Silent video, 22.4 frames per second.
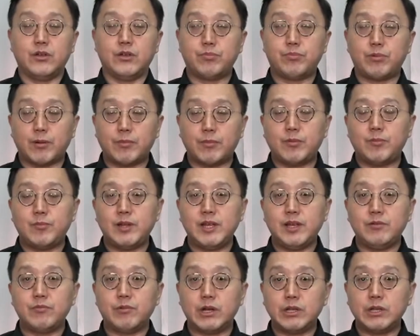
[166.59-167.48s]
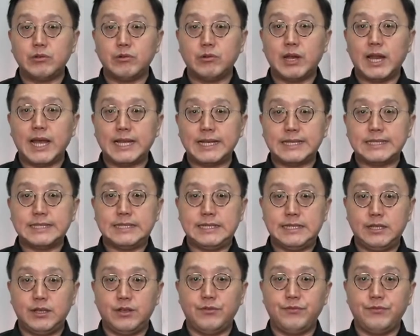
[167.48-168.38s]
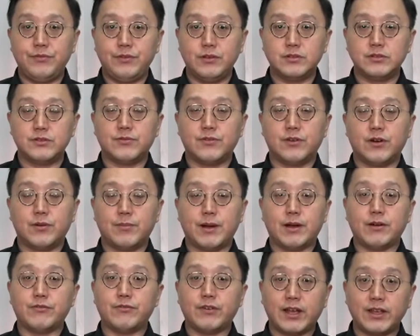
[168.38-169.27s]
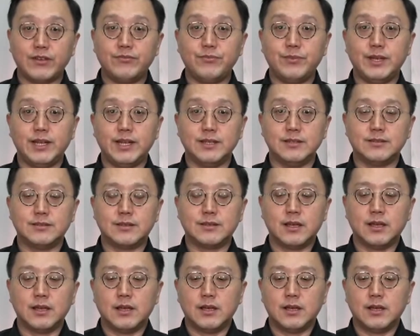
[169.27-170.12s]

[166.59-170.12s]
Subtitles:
you probably want to let the tea infuse for about 5 minutes.